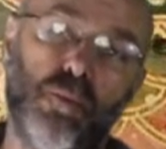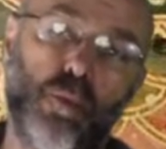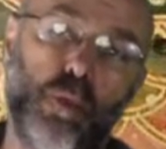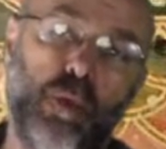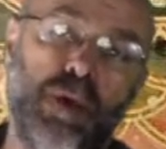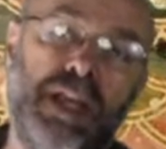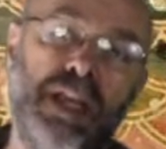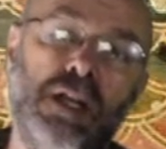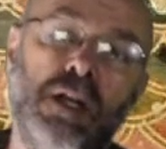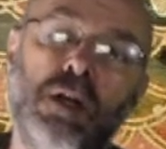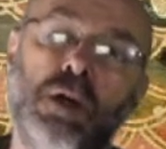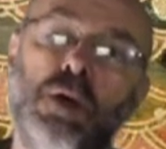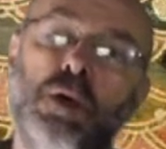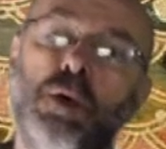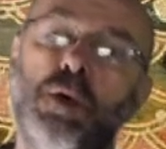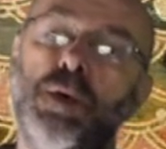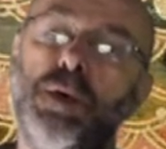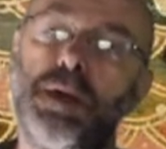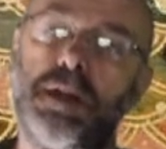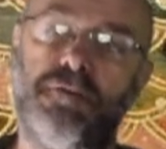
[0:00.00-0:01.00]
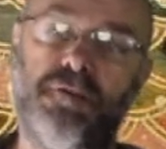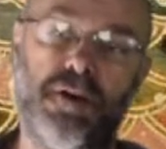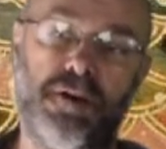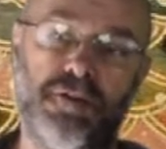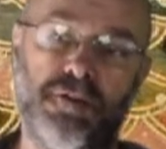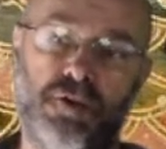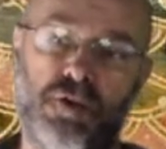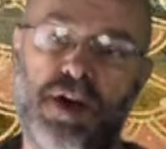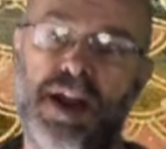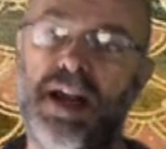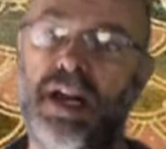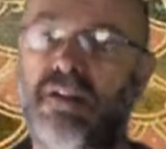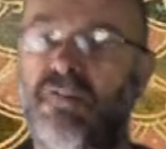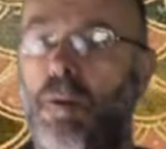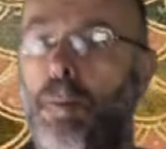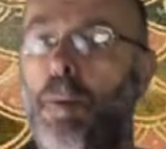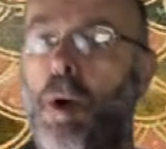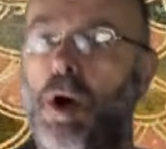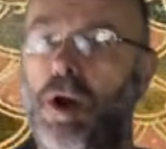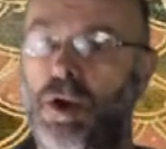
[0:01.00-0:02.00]
we lose the thread of
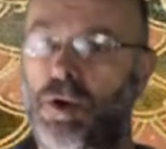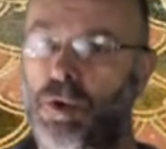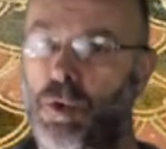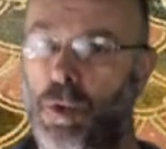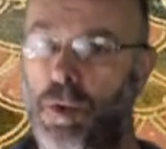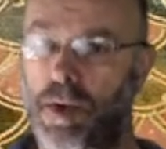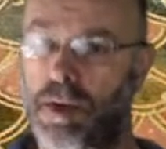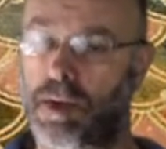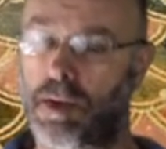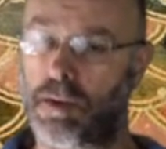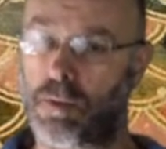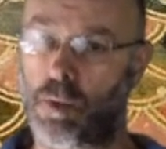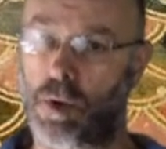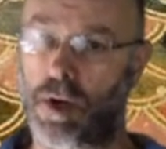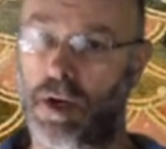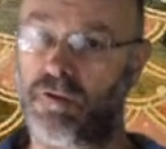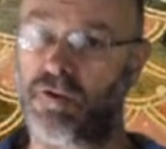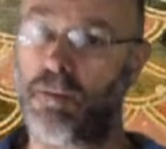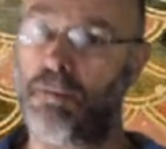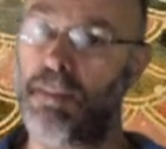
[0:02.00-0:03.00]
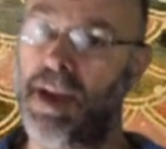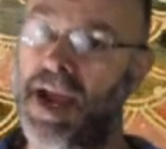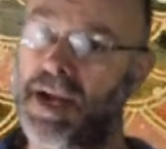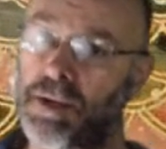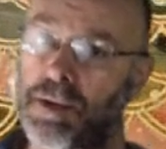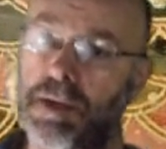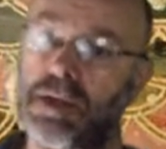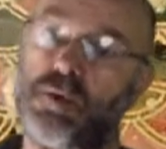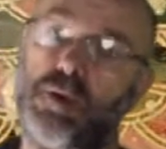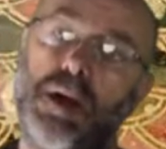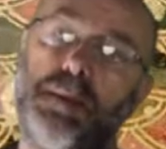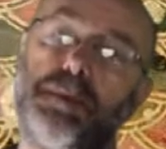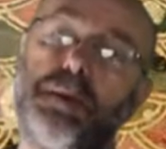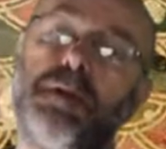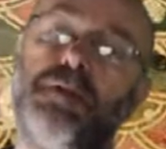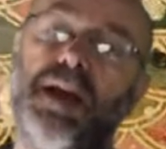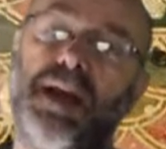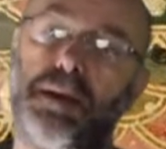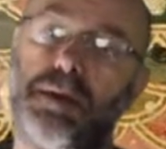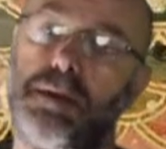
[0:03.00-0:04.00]
Apollodorus' work. The
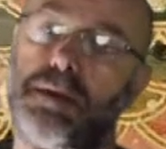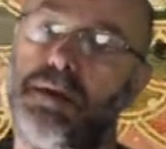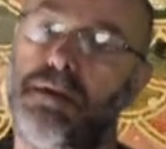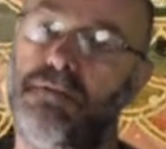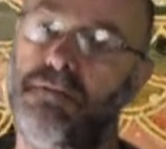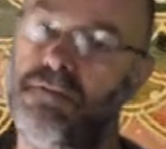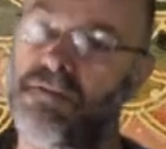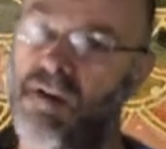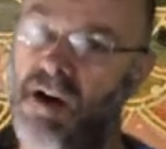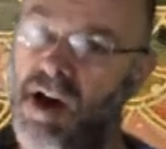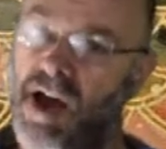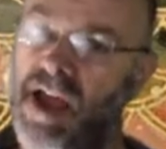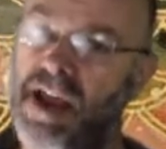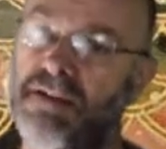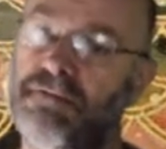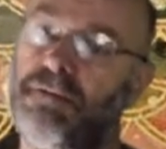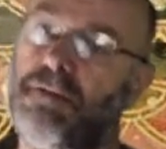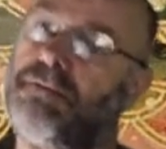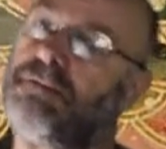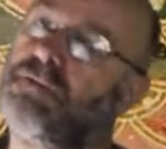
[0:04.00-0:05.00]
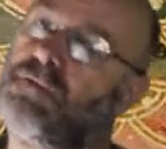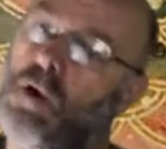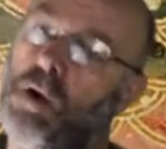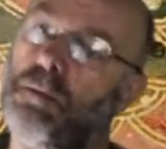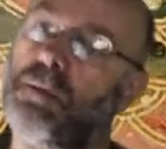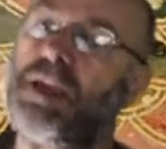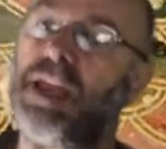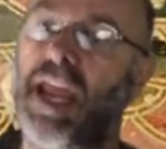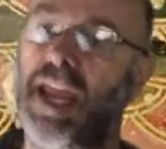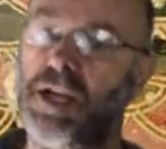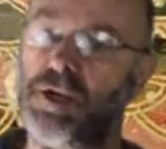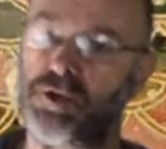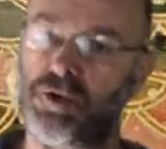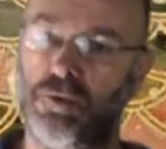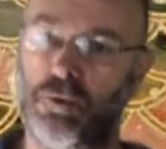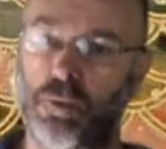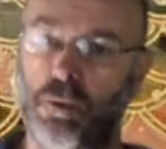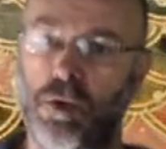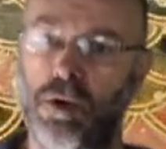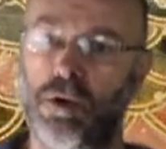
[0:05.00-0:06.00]
manuscripts that survive from the
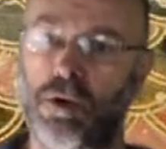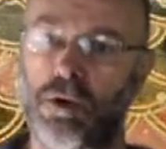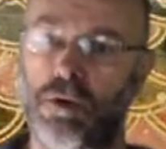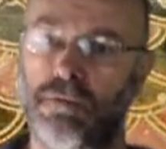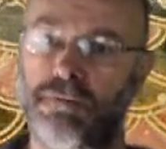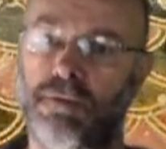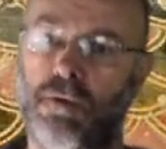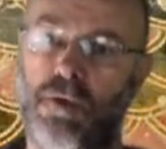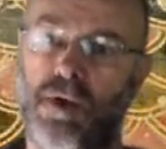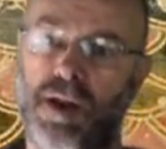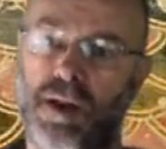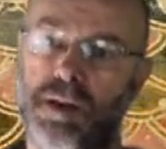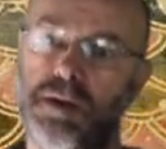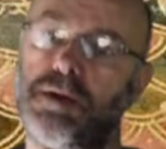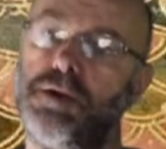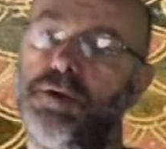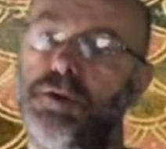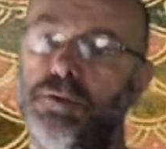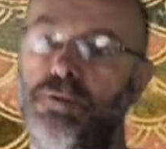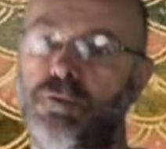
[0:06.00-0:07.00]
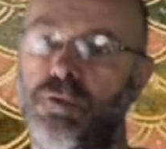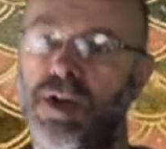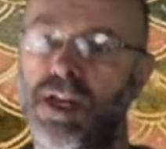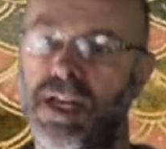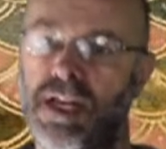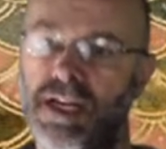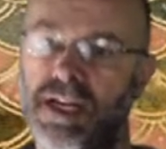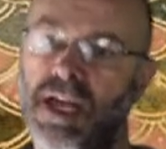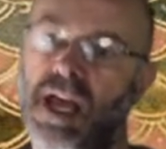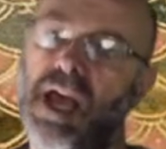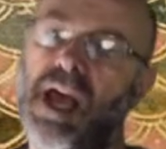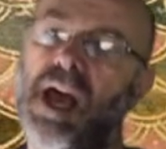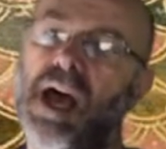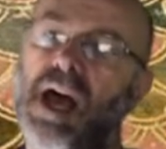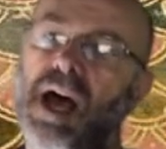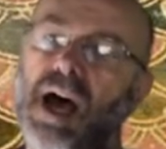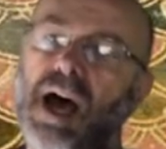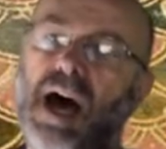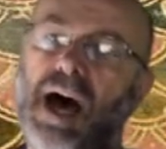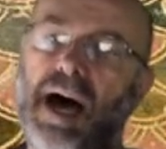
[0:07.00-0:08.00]
ancient world for us to read
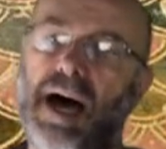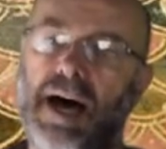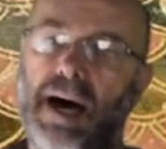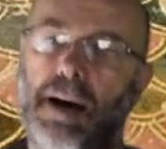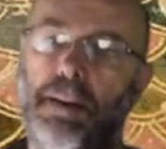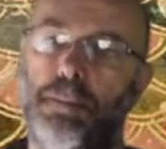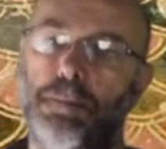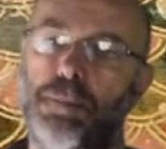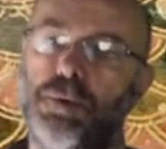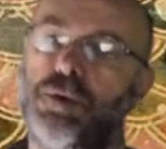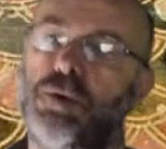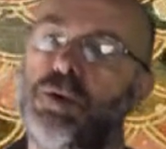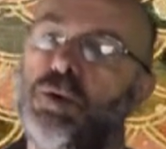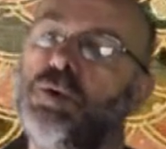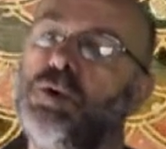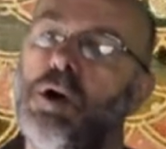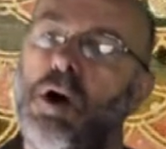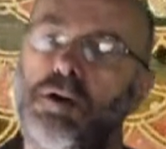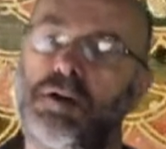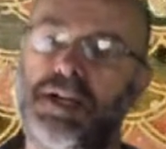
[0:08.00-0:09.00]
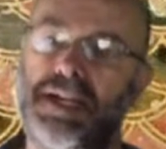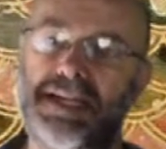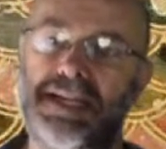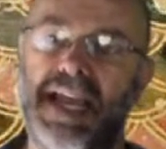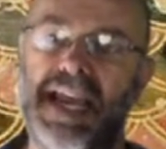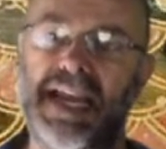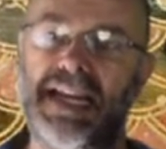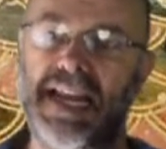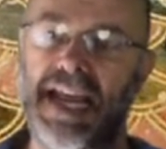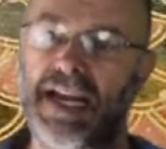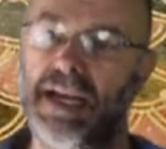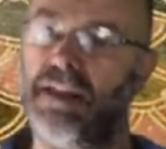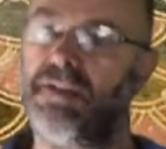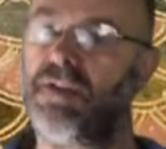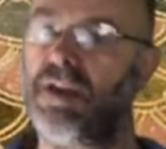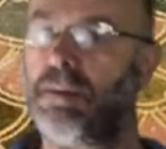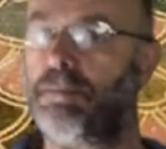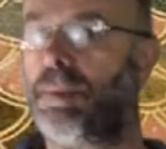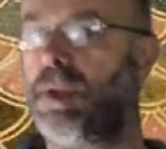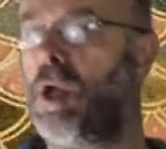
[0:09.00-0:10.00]
do not contain
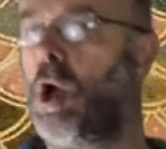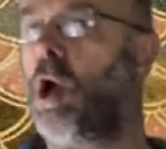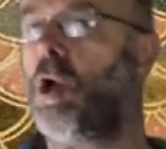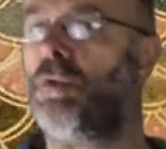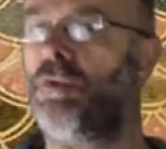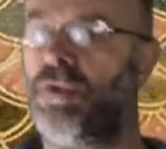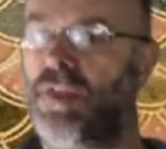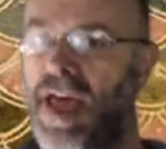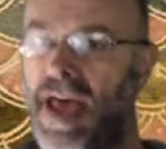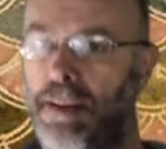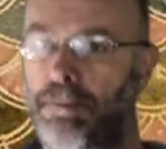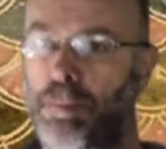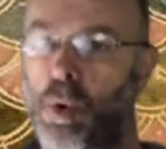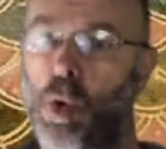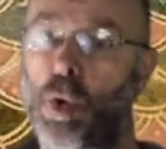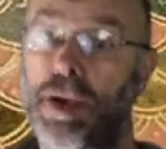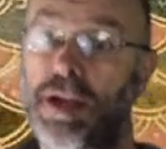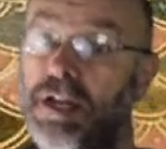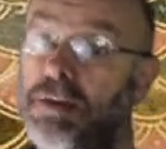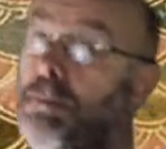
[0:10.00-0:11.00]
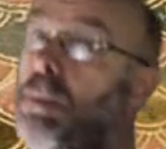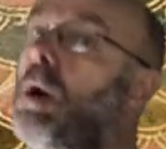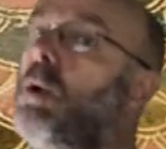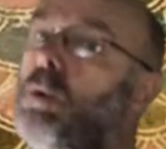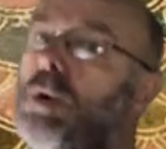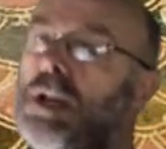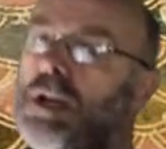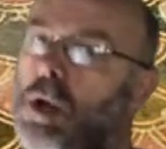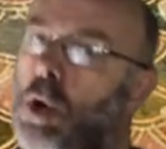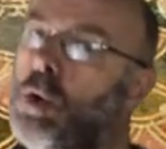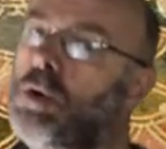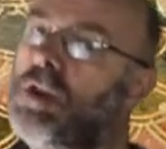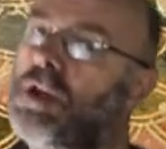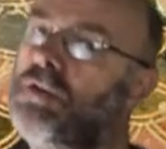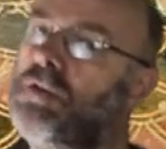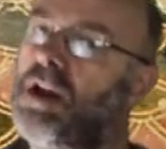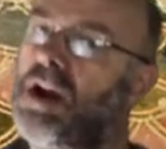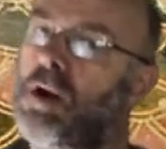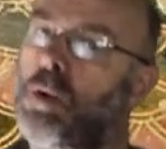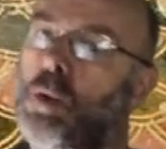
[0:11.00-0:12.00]
anything beyond that point, but we know
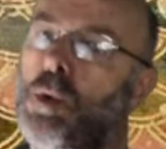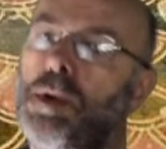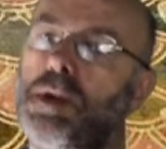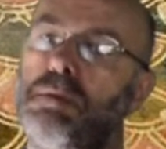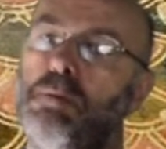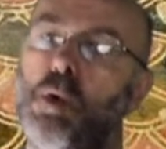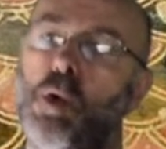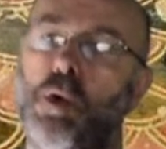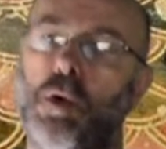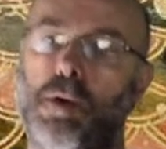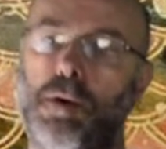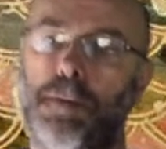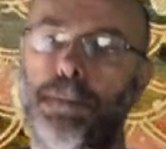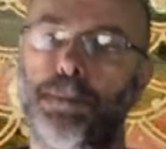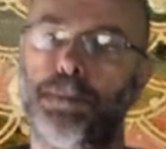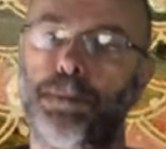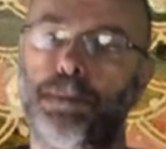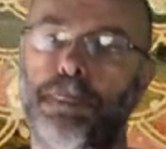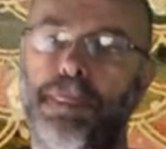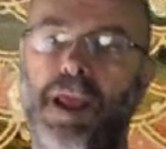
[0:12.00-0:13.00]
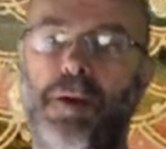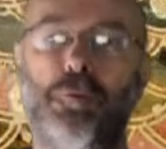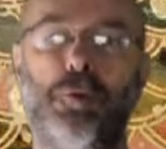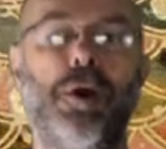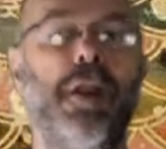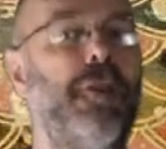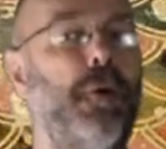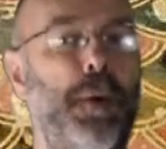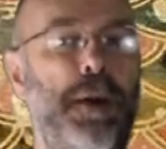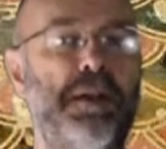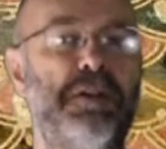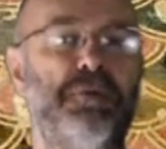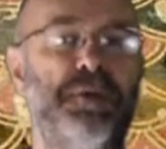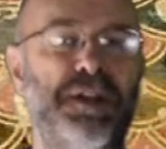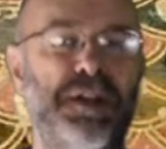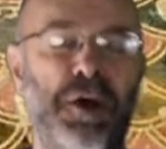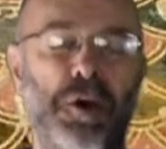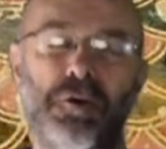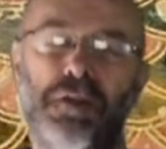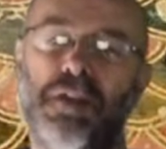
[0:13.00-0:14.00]
that there was more. And one of the ways we
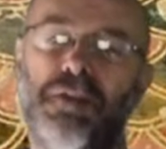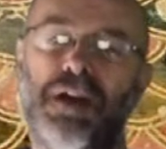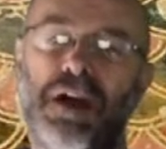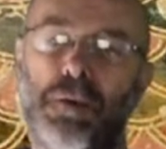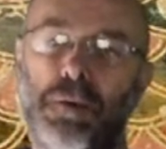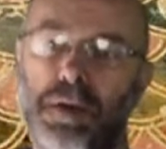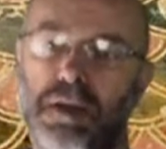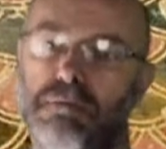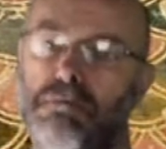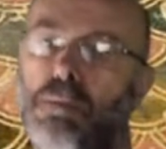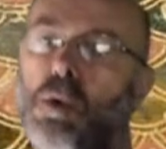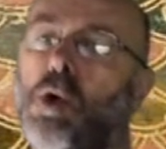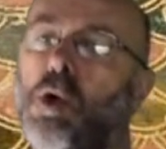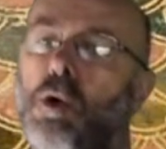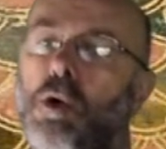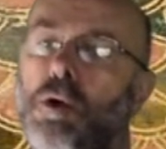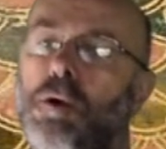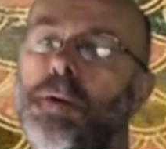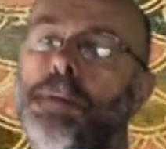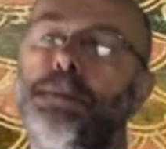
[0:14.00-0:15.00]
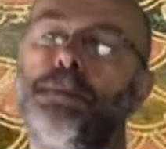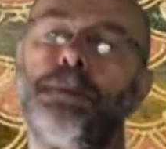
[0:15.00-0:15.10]
know that there was more